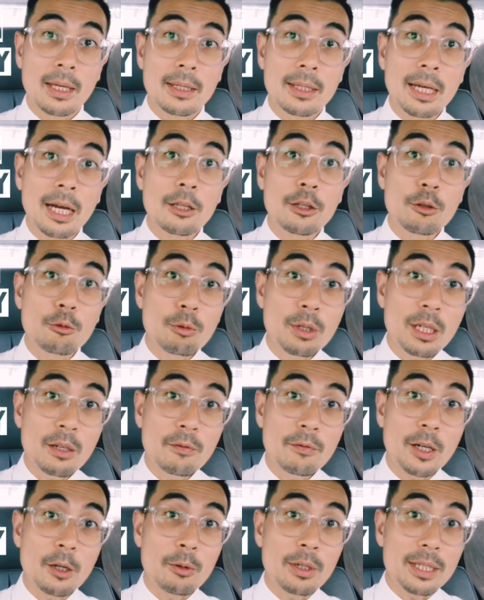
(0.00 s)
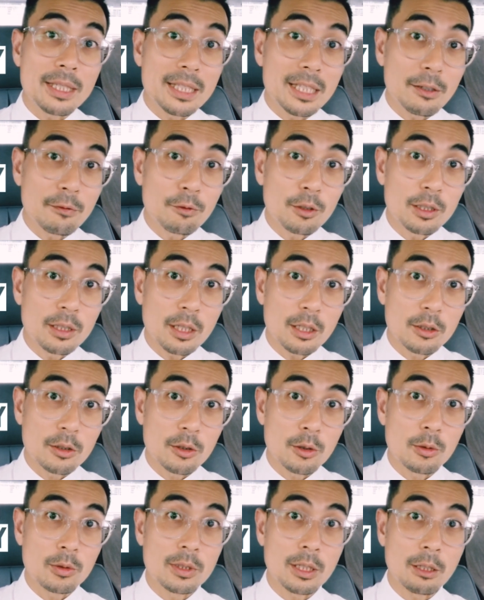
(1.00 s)
There are three very different
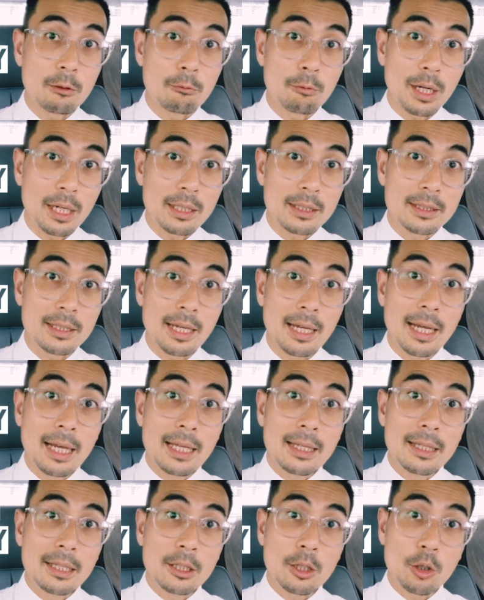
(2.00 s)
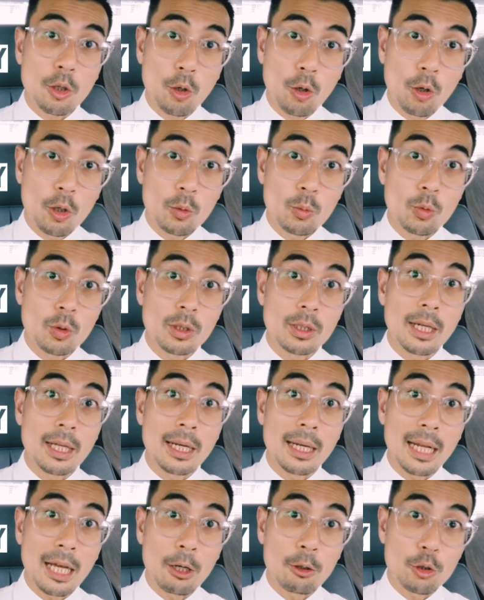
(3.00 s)
issues and rights that the court will
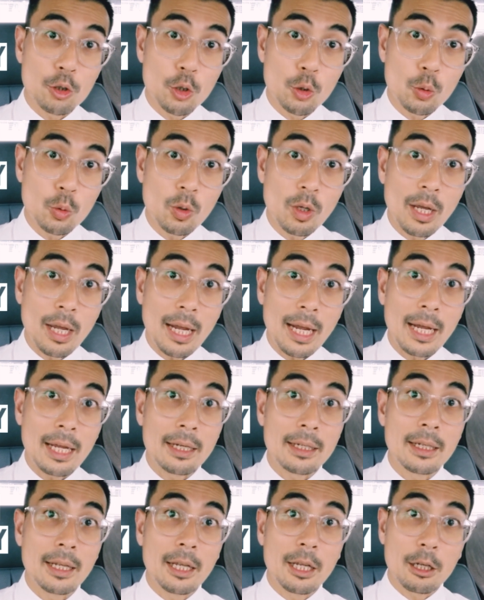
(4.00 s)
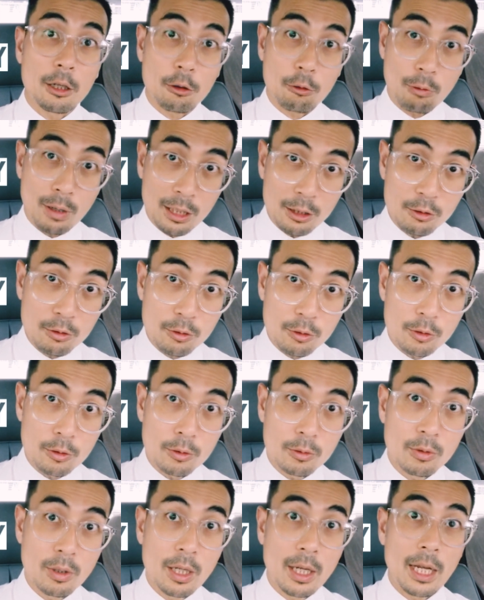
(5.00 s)
allow you and grant to
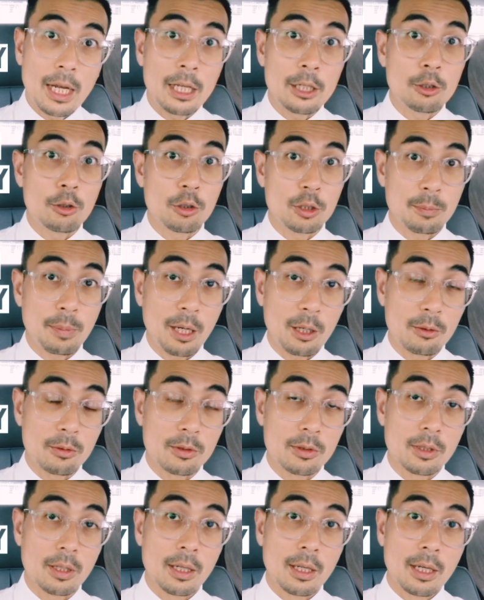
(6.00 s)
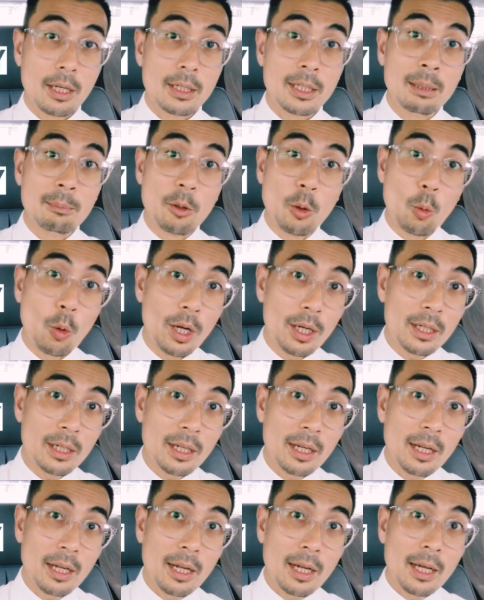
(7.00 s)
you and your spouse. Number
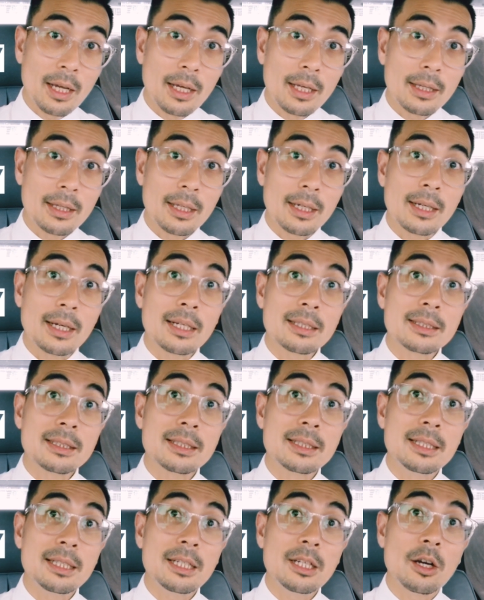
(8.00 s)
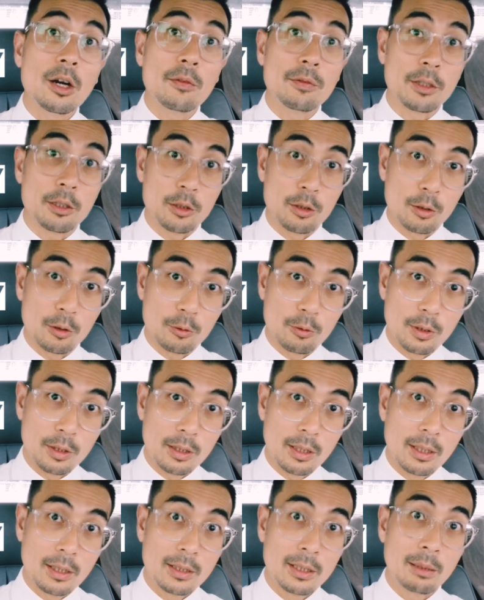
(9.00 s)
one, the custody of the
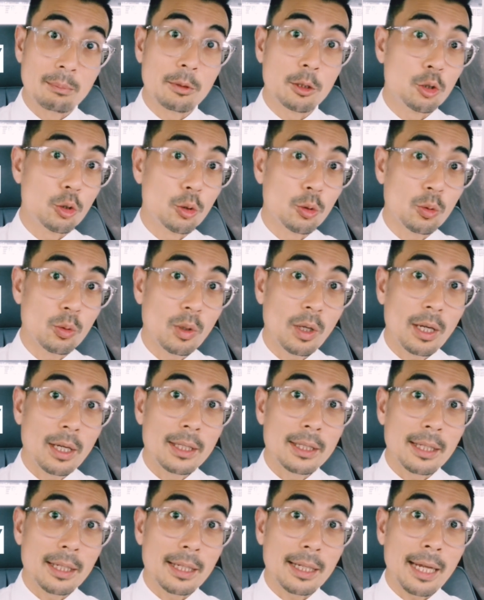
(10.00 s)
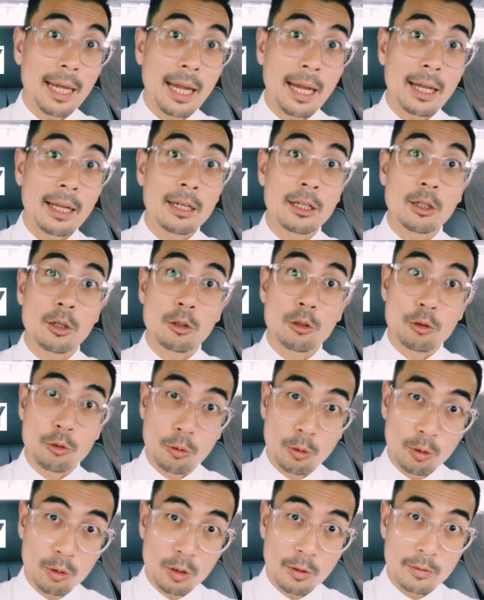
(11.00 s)
children. Number two, the care and
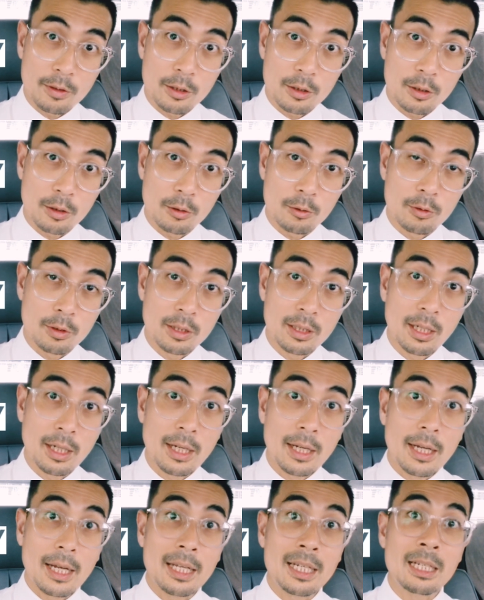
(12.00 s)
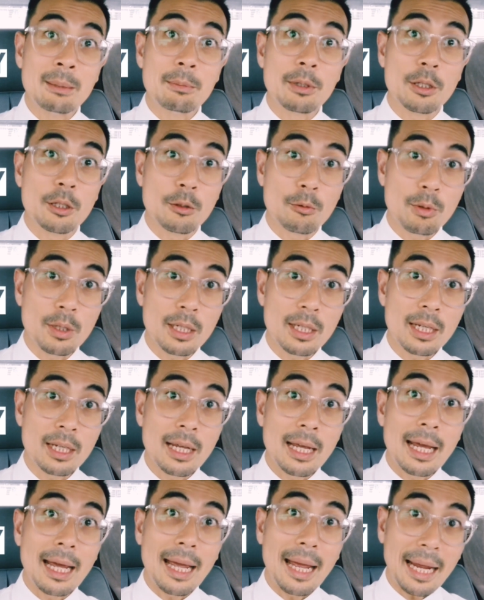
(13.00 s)
control of the children. And number three,
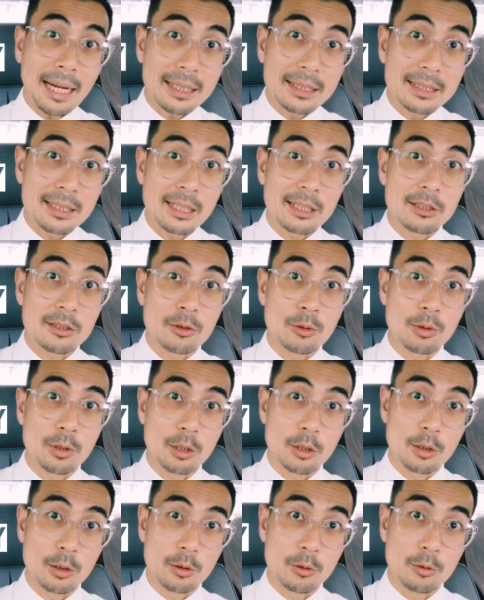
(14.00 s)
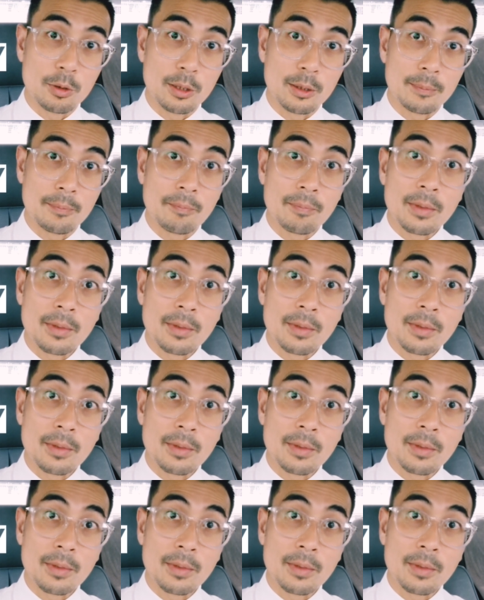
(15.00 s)
access to the children.